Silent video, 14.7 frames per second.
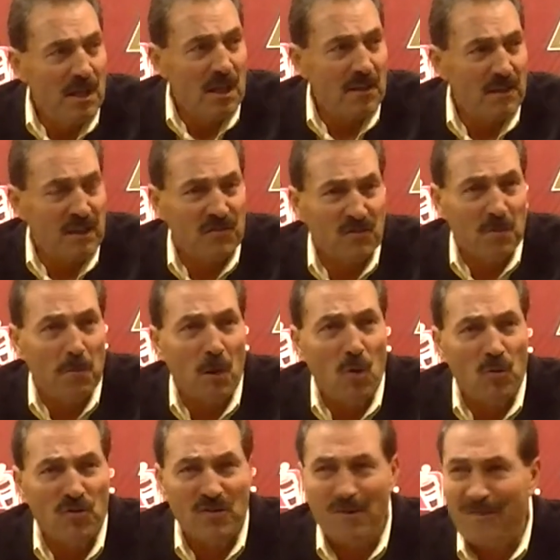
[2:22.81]
I think it's the
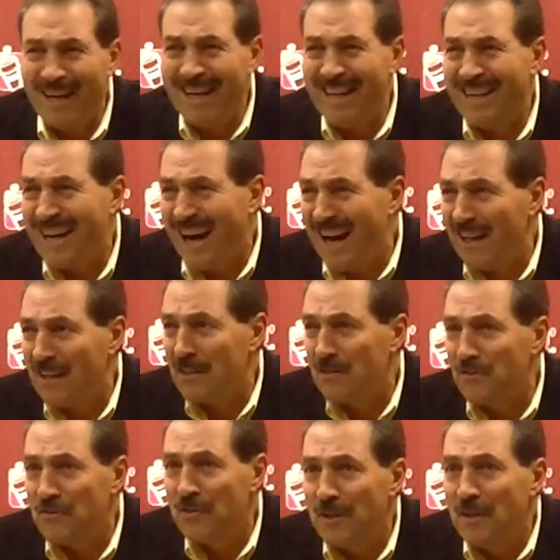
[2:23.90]
most of any college.